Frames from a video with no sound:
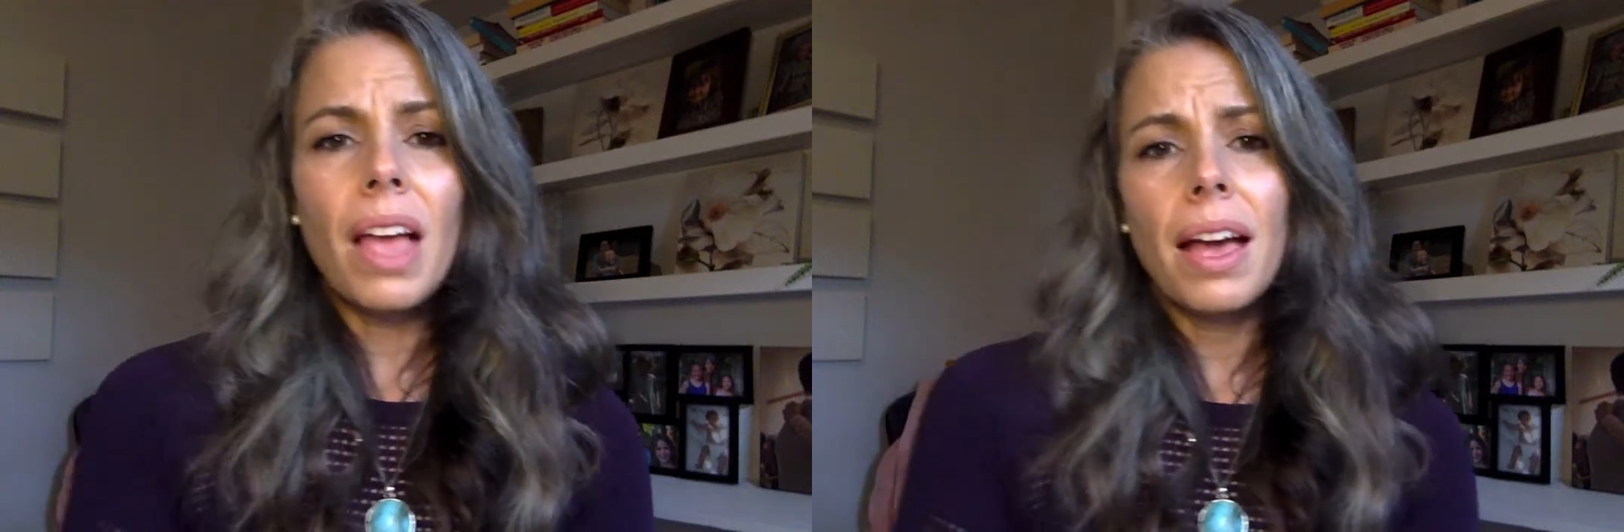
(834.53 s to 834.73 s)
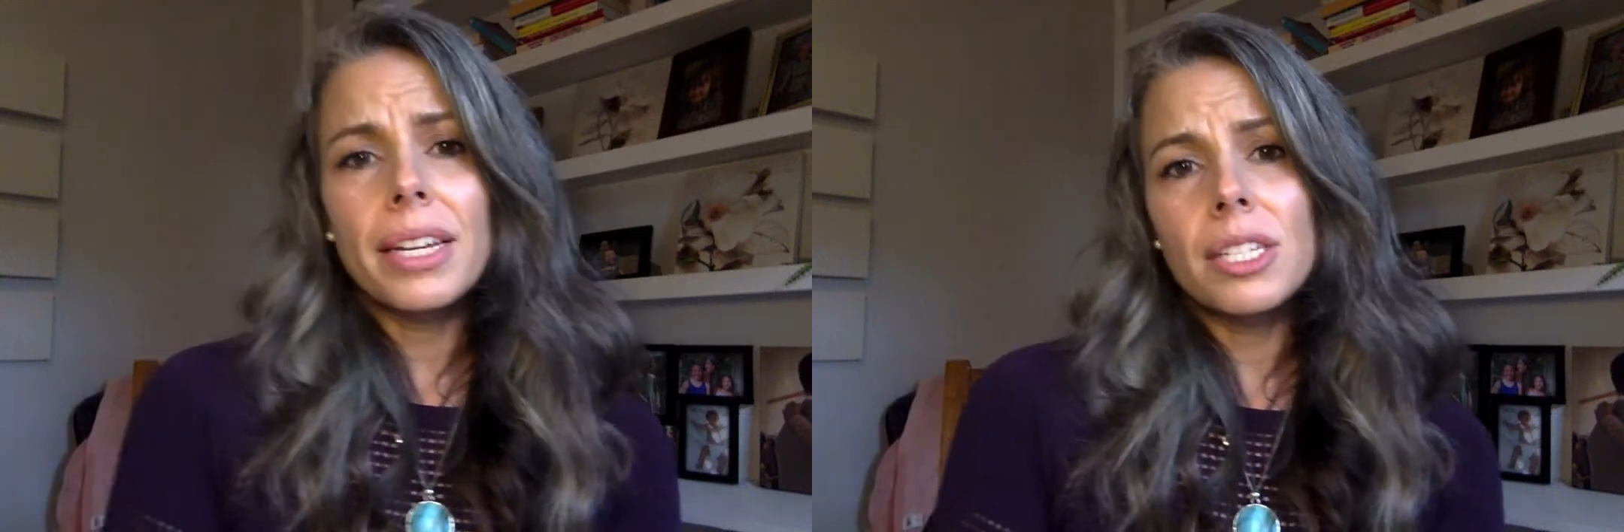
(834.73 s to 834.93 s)

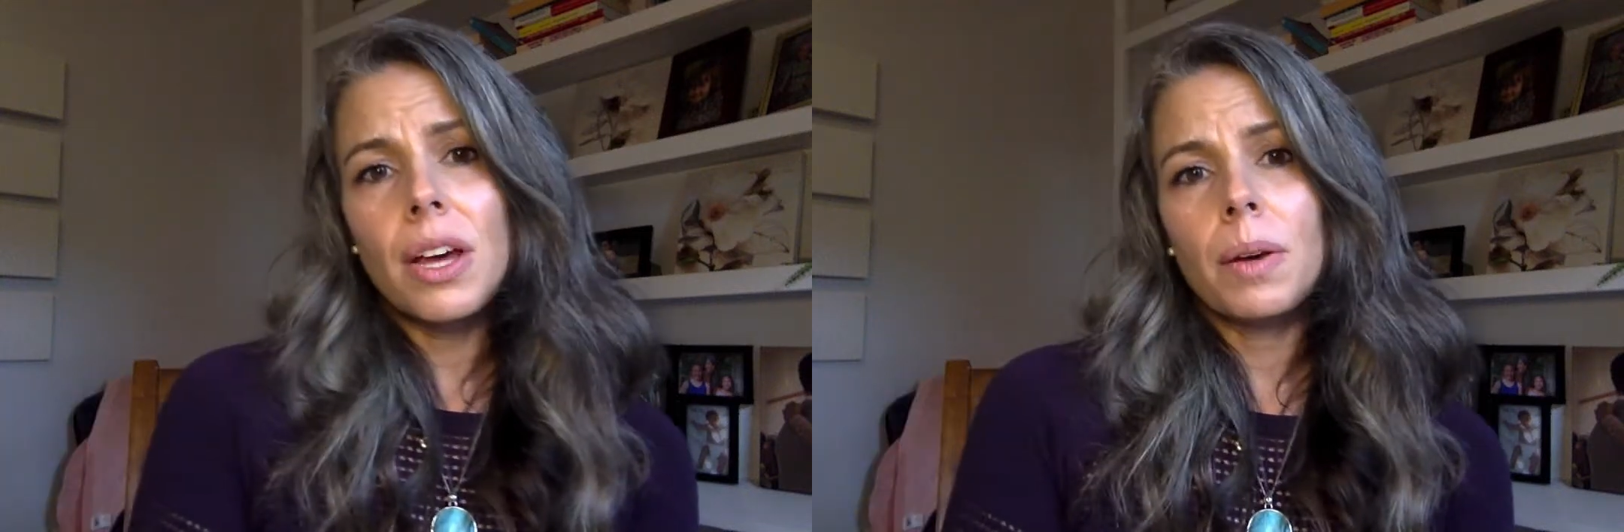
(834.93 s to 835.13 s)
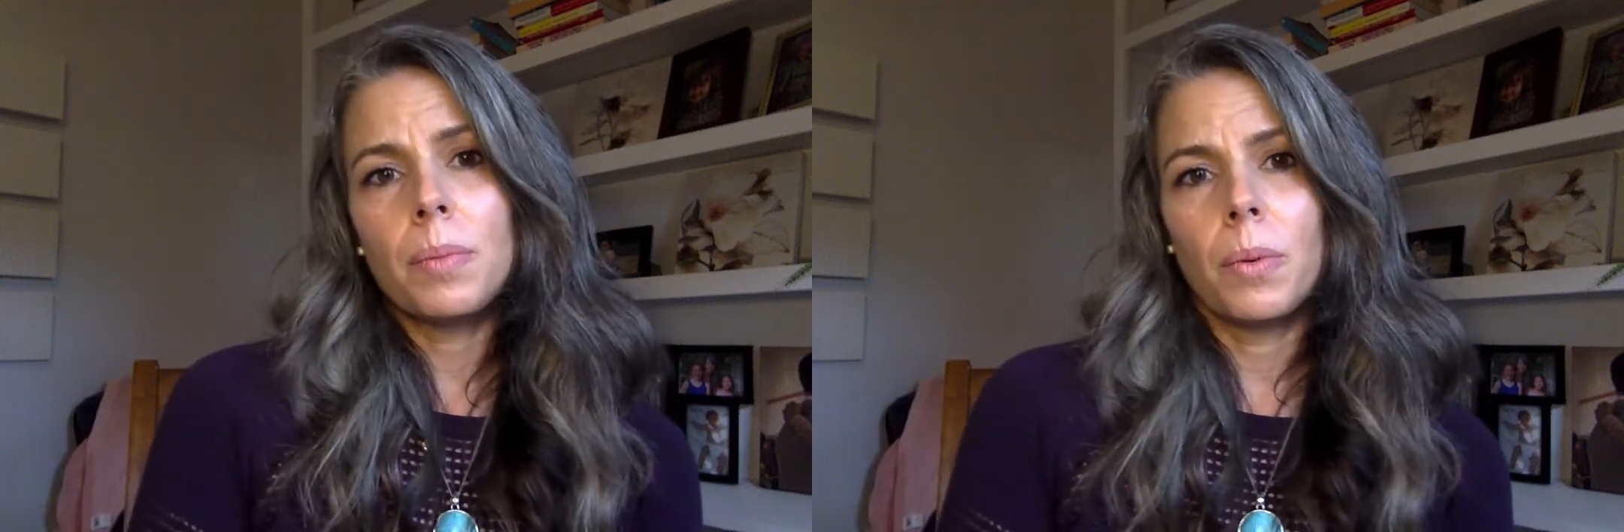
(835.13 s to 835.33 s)
I can
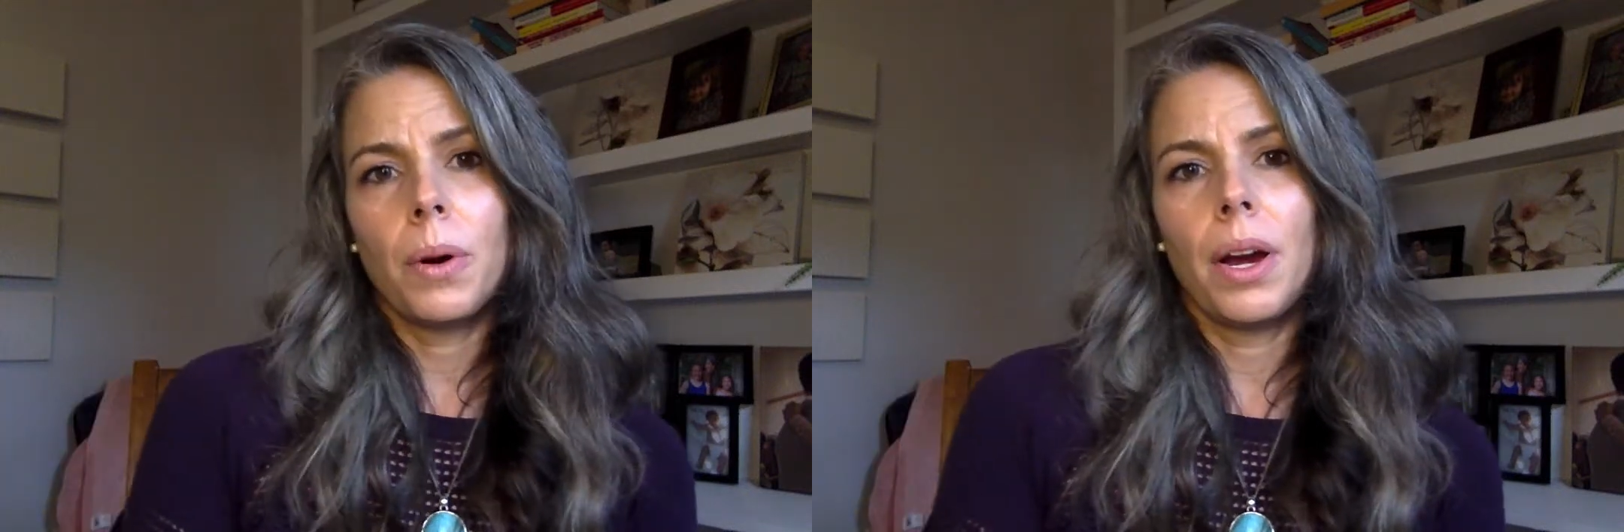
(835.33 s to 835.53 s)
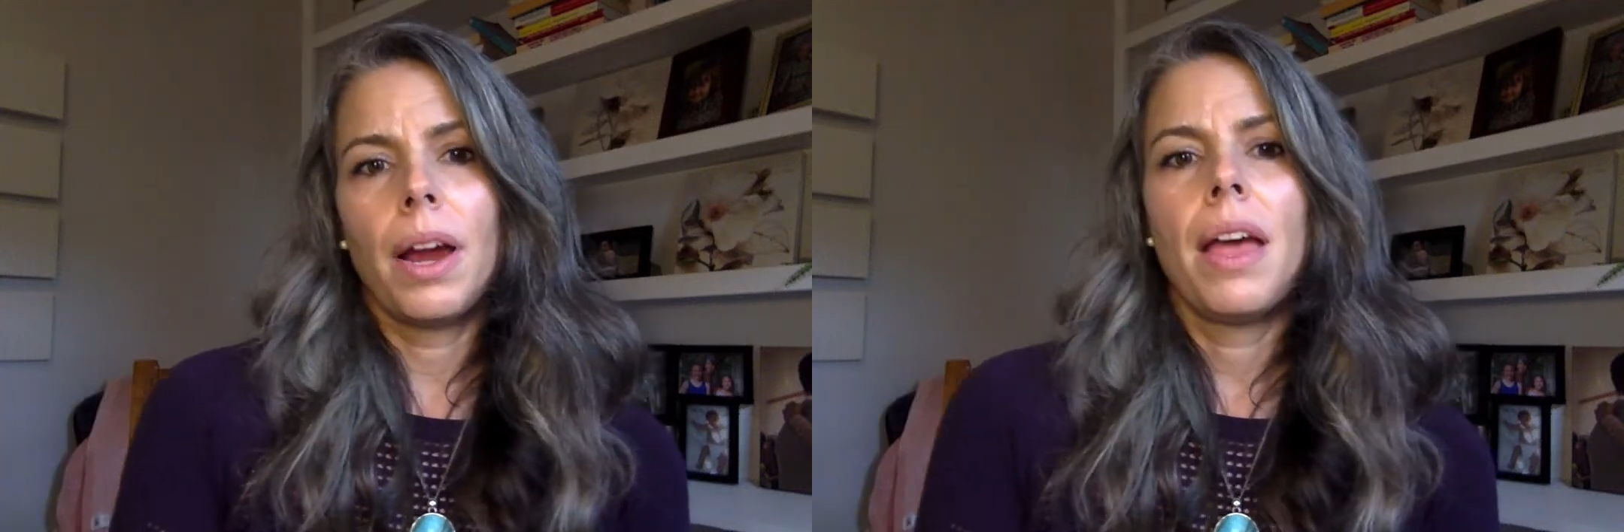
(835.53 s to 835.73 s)
talk
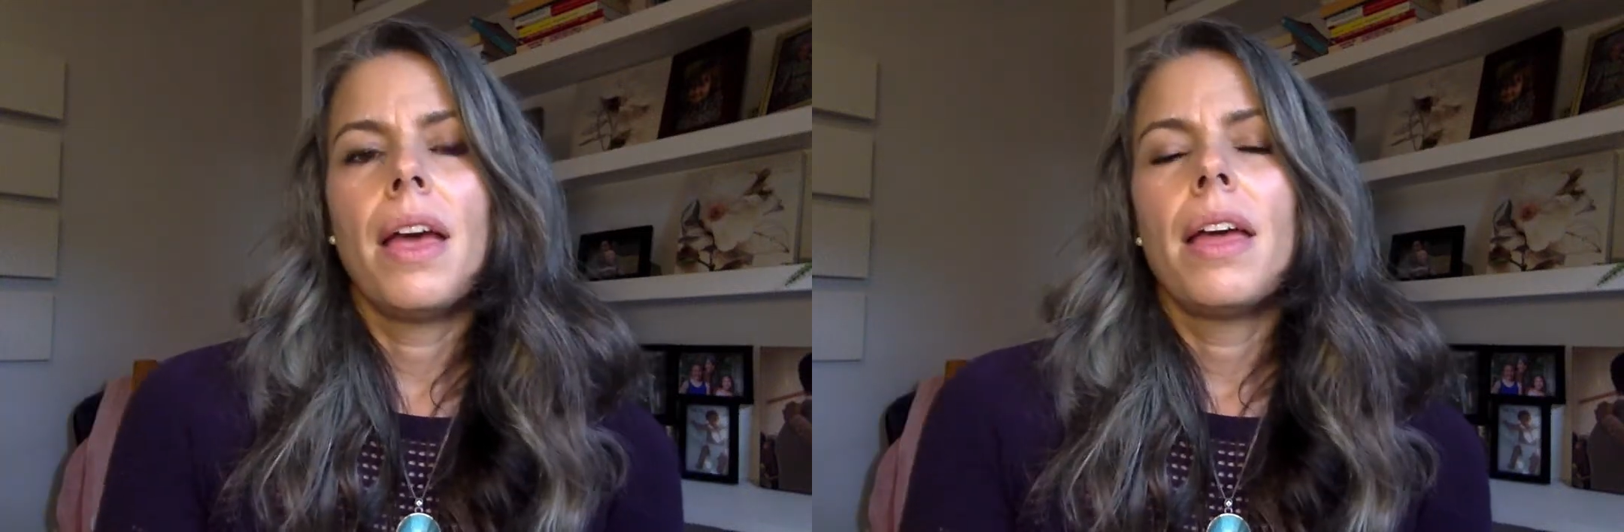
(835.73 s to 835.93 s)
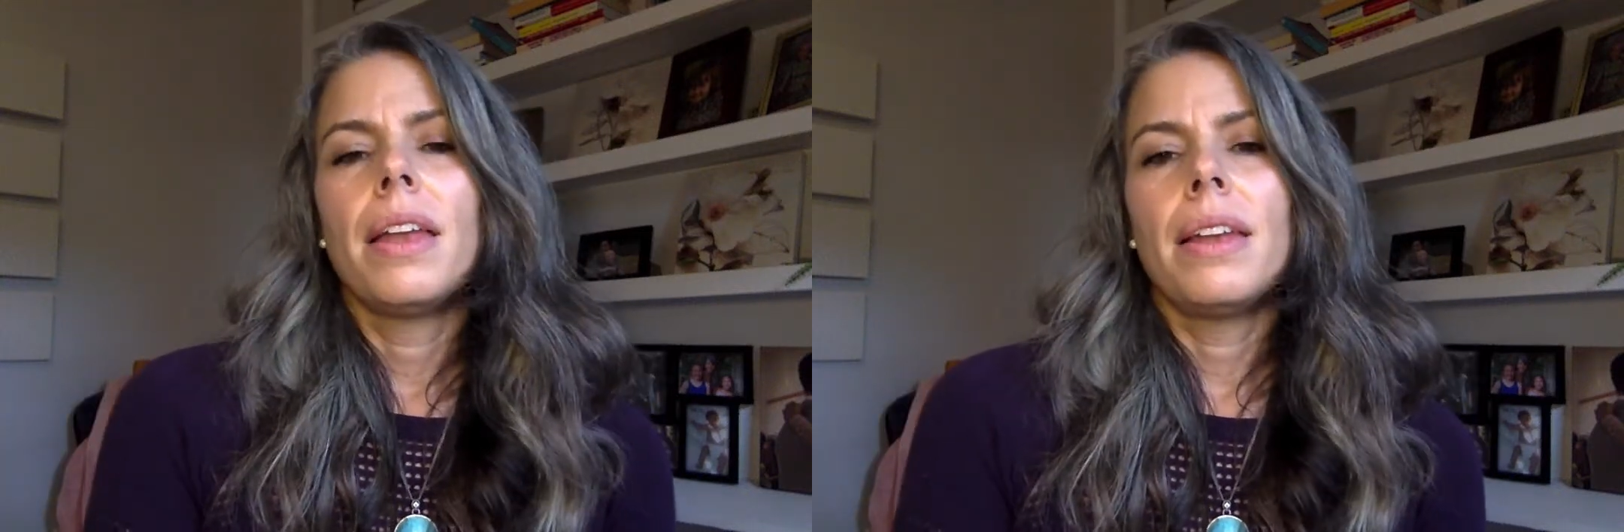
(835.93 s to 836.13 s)
more
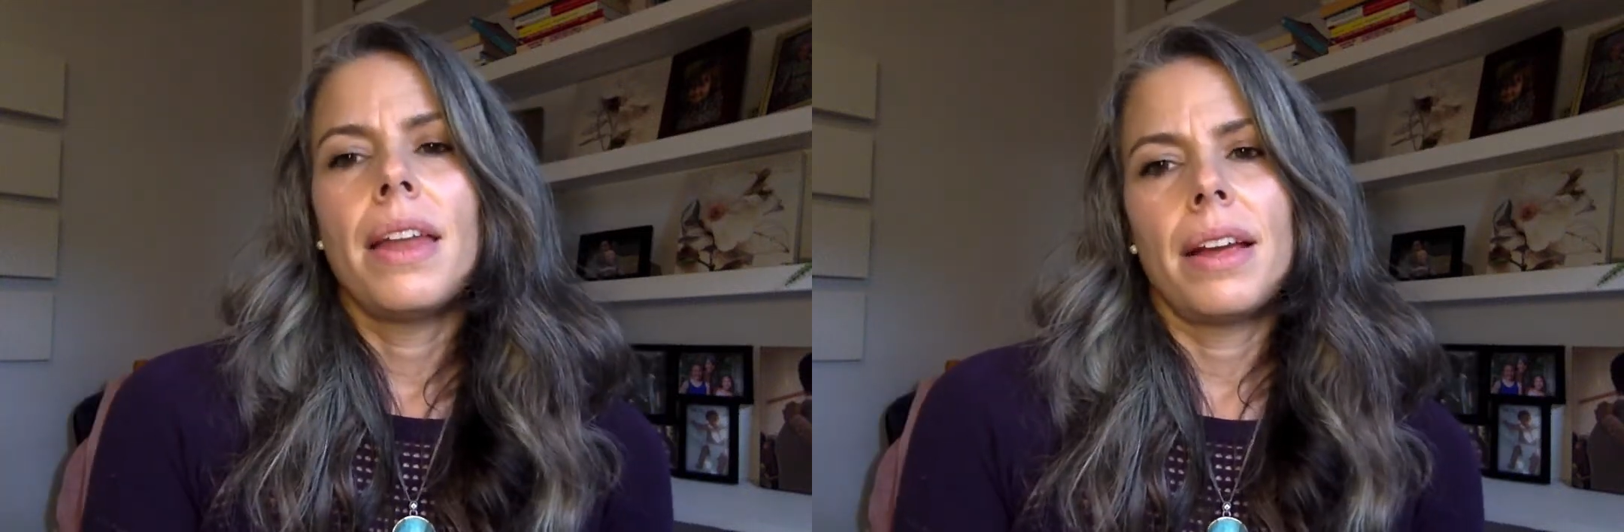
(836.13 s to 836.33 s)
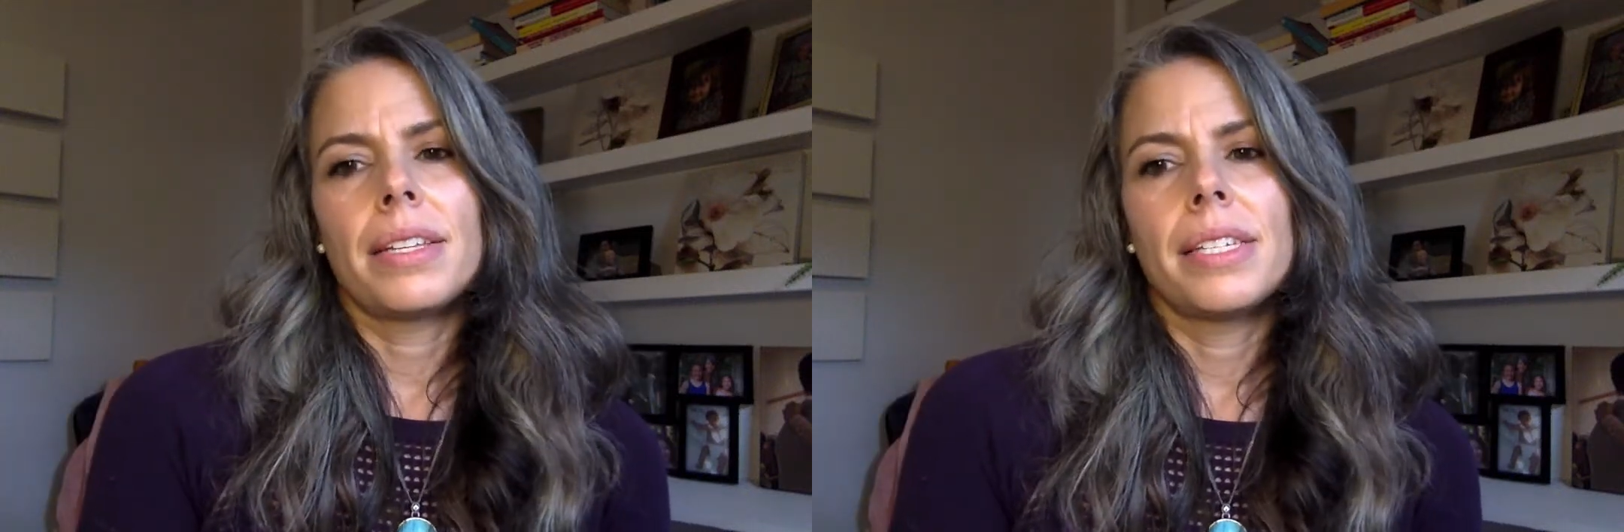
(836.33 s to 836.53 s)

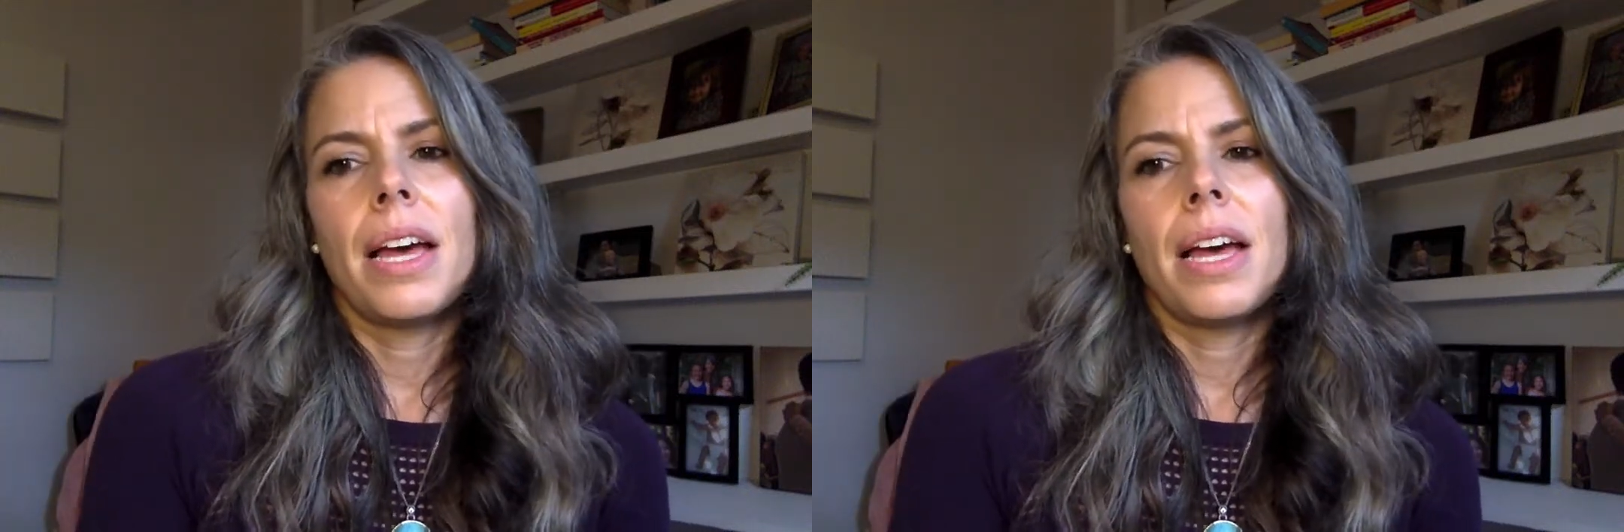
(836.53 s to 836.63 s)
next